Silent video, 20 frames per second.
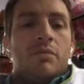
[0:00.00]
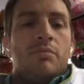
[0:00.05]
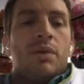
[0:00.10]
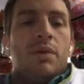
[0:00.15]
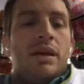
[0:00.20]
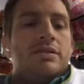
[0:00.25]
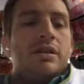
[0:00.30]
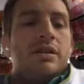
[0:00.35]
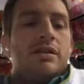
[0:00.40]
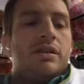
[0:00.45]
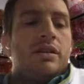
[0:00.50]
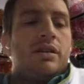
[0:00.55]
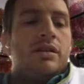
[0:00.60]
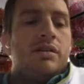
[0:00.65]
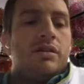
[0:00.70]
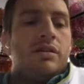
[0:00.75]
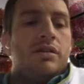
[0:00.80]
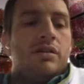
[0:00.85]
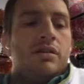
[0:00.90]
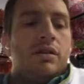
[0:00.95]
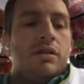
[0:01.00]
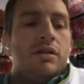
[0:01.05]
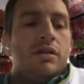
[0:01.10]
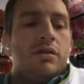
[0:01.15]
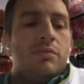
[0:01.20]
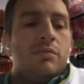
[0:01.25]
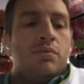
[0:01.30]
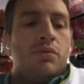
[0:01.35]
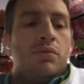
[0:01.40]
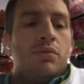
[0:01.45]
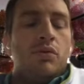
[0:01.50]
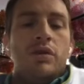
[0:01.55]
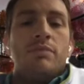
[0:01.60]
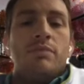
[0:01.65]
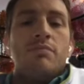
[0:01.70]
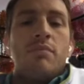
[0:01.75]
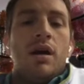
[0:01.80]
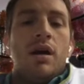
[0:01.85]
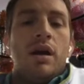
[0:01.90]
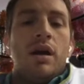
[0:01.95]
Basically, you're
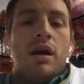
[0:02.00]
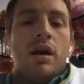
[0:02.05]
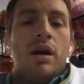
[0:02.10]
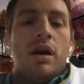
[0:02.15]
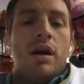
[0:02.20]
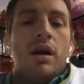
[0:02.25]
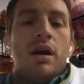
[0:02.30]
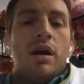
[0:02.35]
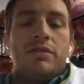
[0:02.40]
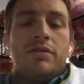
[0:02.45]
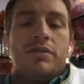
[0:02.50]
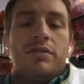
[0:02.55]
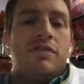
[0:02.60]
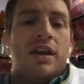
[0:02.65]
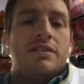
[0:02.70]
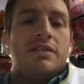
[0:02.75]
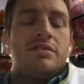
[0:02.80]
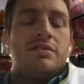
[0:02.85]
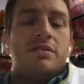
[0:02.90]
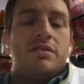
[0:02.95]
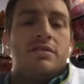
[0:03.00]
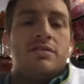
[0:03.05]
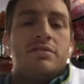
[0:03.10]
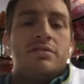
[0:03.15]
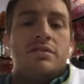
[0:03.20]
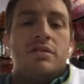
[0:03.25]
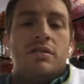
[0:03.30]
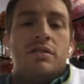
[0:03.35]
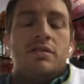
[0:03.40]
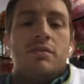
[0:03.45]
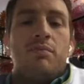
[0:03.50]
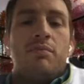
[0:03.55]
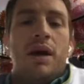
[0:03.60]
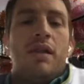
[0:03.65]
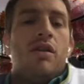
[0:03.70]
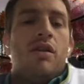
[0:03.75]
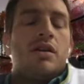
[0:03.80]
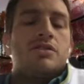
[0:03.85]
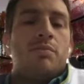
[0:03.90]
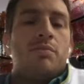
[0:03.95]
pooling money on investors
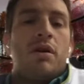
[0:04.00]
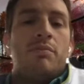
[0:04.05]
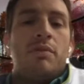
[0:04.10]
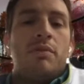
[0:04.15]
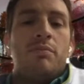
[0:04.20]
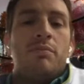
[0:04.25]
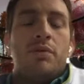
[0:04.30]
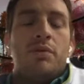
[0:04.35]
to, to buy